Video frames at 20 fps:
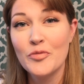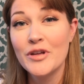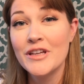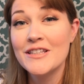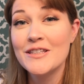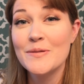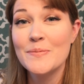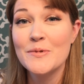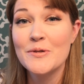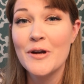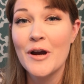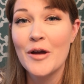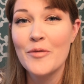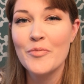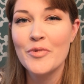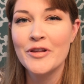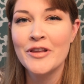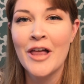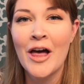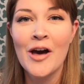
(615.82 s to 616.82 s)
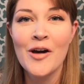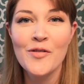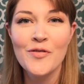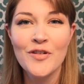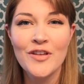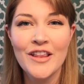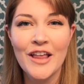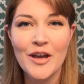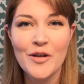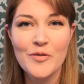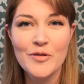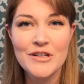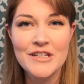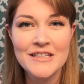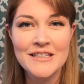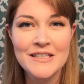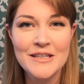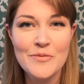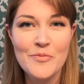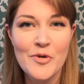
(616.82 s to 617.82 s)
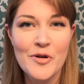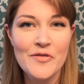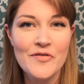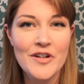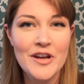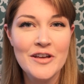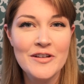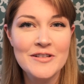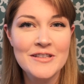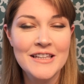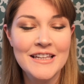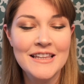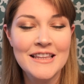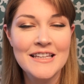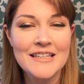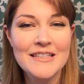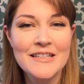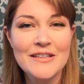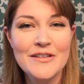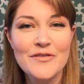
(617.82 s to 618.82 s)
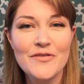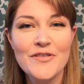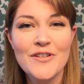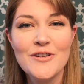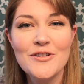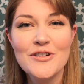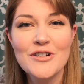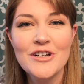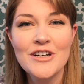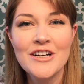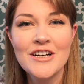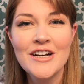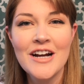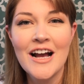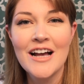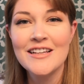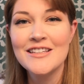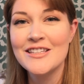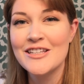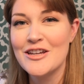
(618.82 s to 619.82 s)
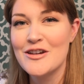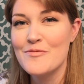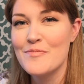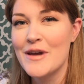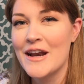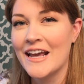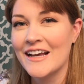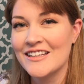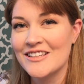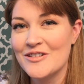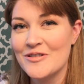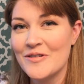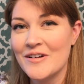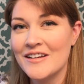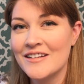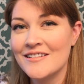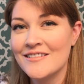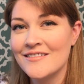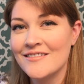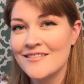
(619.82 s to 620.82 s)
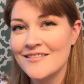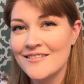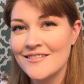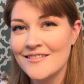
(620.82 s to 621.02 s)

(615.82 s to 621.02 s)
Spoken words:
Please subscribe below if you'd like to see more videos like this in the future. I'll see you in my next one.